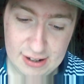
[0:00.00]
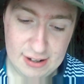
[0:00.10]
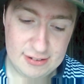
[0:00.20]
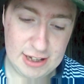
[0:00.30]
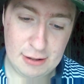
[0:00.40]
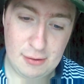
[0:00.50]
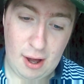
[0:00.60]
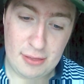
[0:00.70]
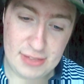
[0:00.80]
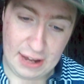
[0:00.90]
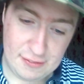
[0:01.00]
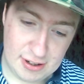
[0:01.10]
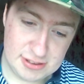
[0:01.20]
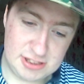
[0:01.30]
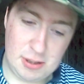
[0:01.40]
So they've
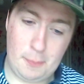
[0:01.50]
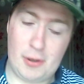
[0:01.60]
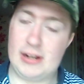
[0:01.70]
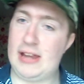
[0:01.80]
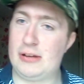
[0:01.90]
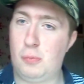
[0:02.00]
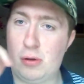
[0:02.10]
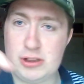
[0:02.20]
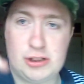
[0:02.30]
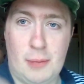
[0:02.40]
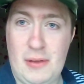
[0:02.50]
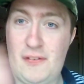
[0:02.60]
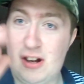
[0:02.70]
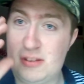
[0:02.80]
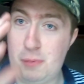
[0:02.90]
got somebody that had one job, they
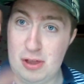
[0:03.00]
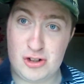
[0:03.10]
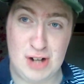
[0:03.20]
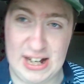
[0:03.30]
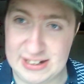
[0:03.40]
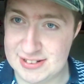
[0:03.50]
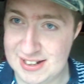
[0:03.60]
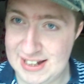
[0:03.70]
forgot to put the drying